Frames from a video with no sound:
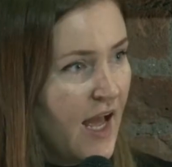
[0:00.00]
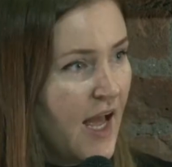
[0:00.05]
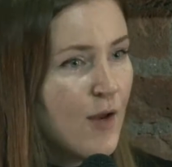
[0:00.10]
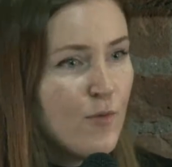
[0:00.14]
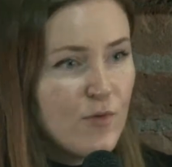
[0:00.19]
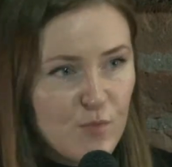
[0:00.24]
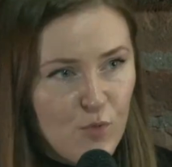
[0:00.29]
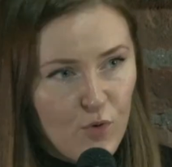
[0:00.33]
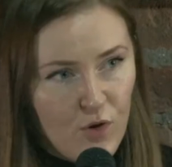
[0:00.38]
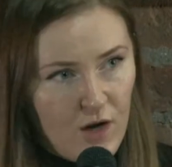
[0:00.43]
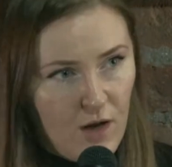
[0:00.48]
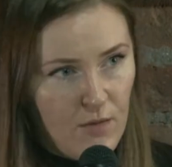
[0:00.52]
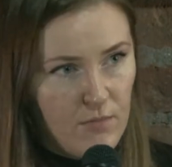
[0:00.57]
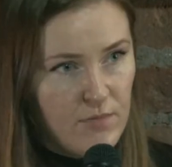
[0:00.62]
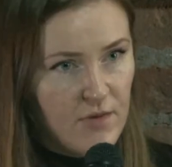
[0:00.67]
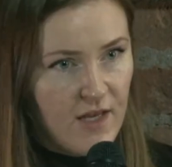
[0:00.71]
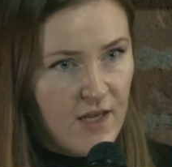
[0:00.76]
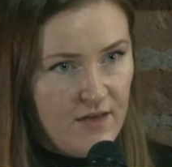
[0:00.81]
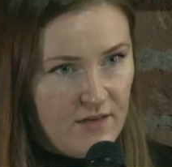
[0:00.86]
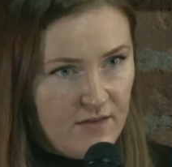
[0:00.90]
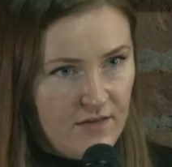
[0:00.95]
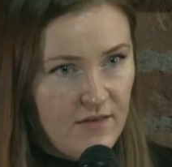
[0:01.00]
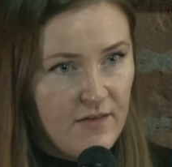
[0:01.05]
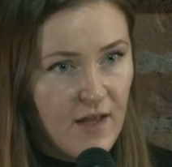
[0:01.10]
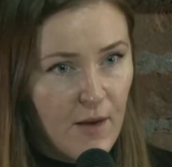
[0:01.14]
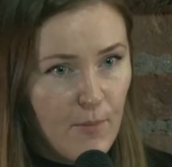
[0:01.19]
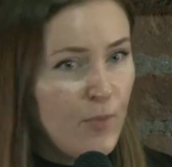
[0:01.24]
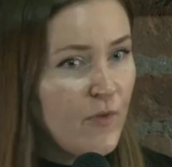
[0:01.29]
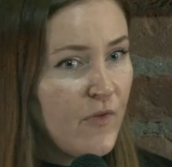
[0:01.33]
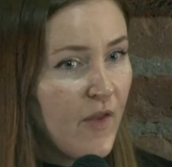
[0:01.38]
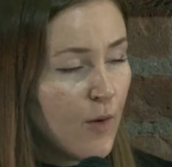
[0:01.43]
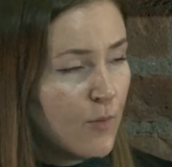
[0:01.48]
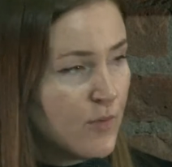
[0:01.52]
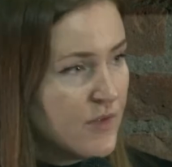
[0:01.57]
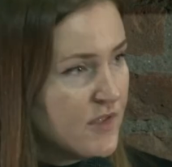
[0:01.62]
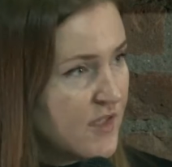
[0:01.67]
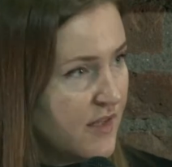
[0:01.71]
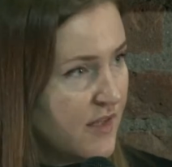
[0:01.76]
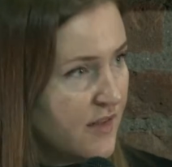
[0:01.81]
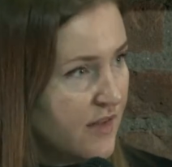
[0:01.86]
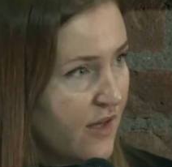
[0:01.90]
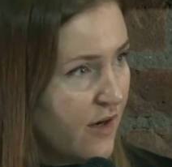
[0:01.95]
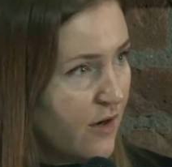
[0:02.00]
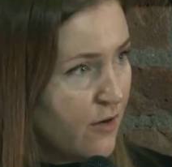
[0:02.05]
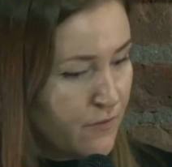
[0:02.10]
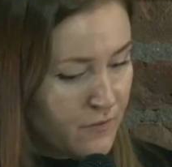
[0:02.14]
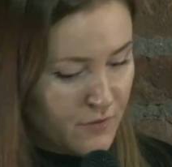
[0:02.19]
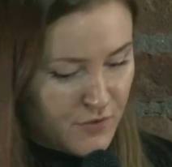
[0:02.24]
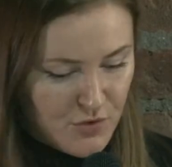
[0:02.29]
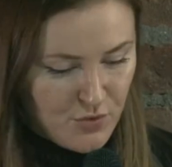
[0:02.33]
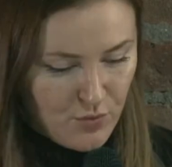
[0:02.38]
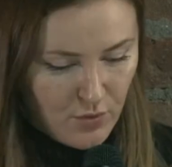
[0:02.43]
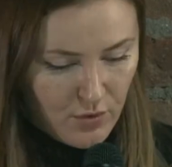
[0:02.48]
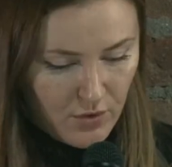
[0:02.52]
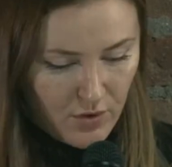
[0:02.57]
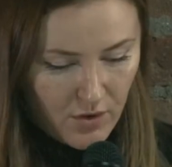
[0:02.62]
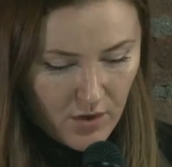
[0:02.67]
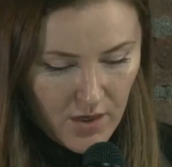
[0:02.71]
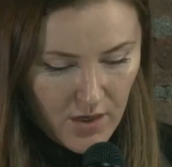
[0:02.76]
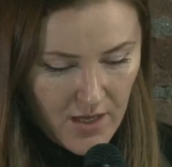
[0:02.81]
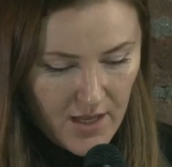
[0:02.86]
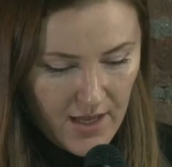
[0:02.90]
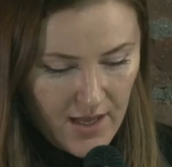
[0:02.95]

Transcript: It was more complicated than that, but that was in there for sure.